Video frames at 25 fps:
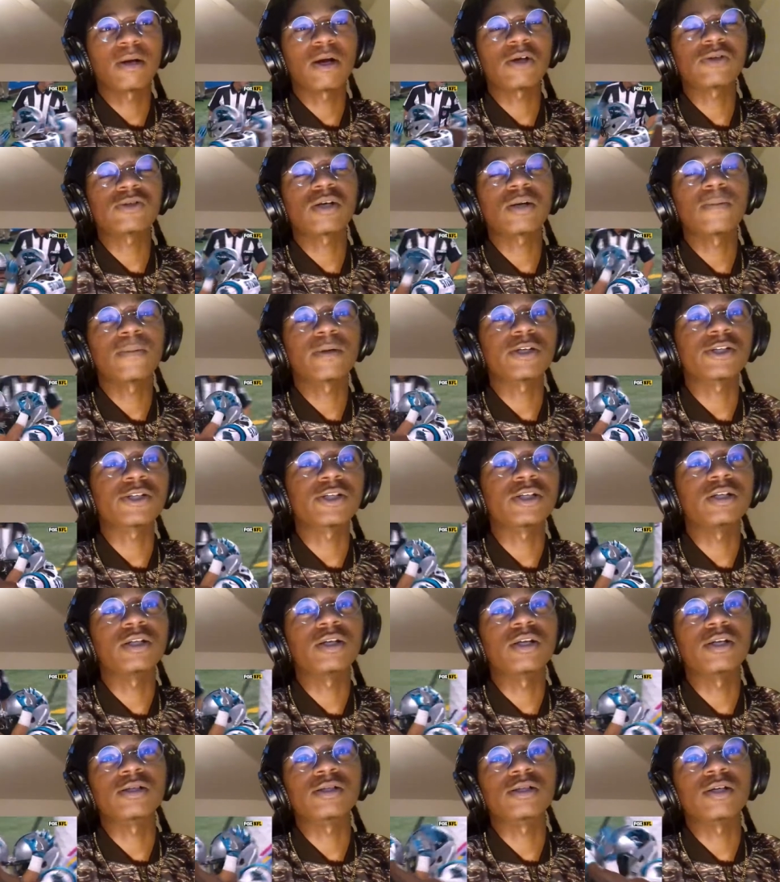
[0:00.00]
But I was talking about the
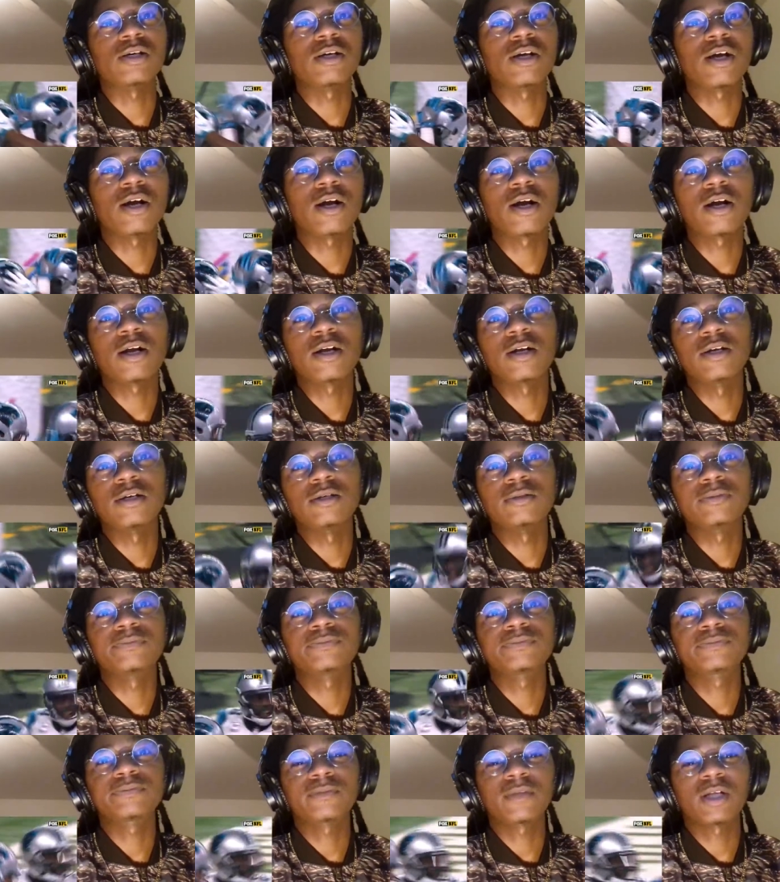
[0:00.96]
cheerleaders, though. You already know.
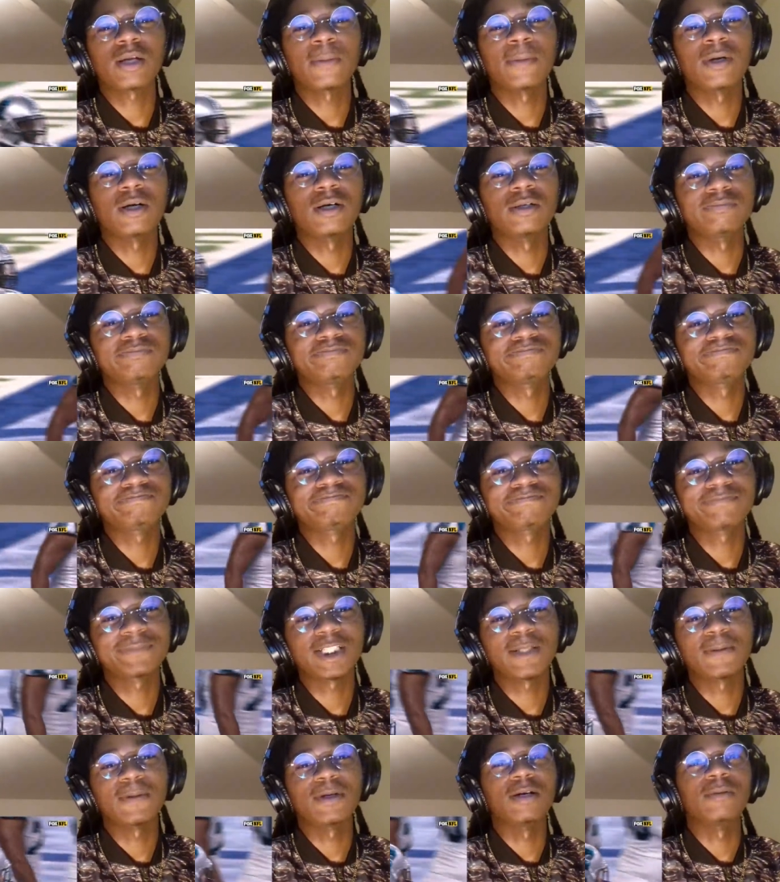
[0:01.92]
Come on.
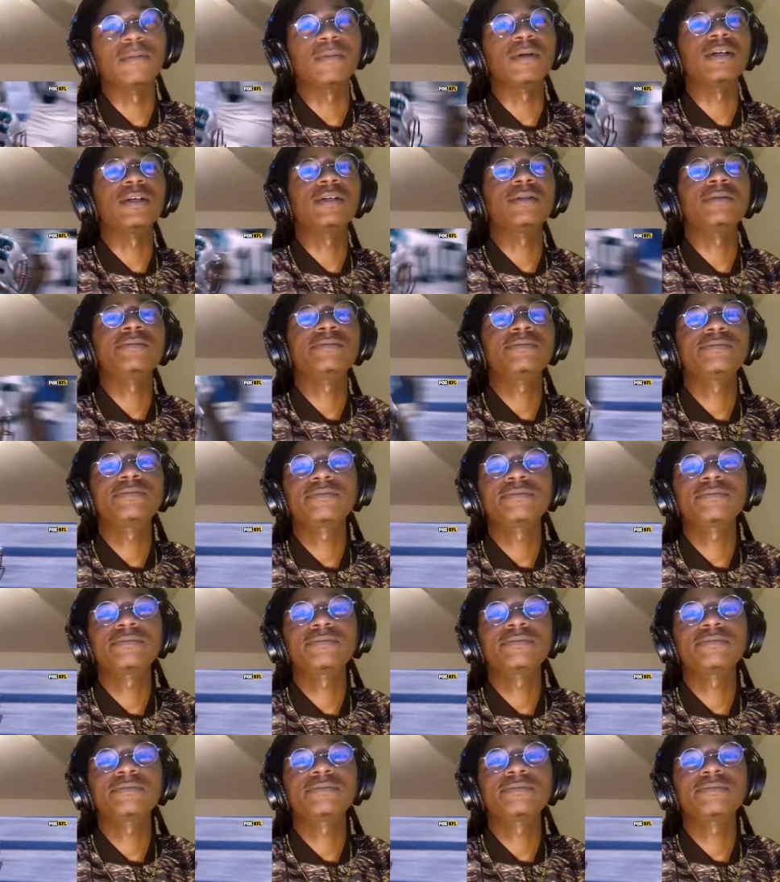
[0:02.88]
Come on, bro.